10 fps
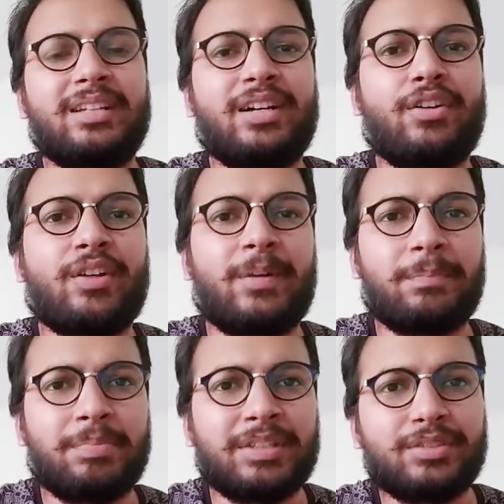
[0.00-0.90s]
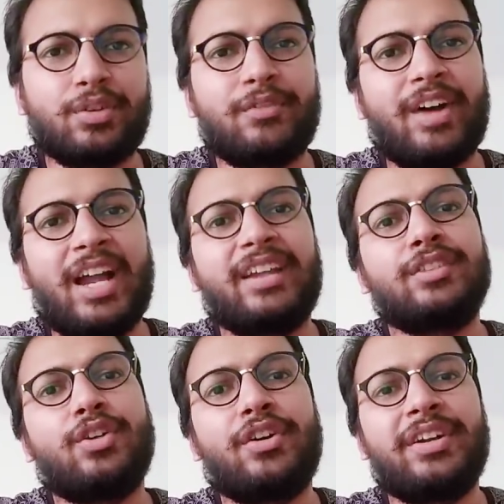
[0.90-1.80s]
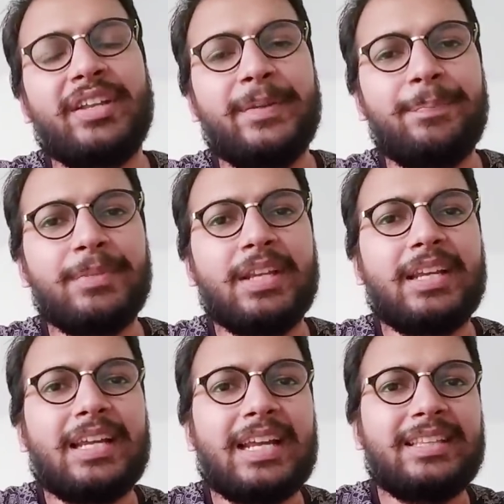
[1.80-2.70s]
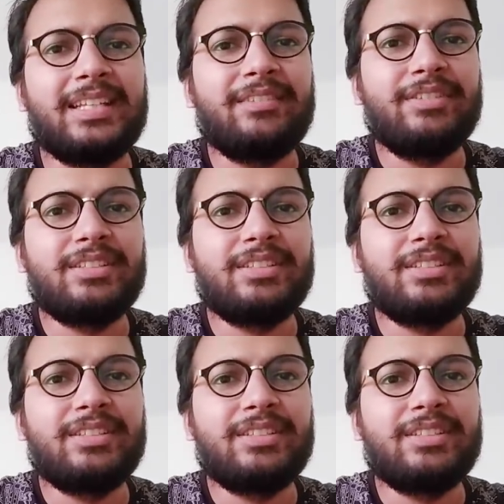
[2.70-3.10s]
or a person of higher authority, and then we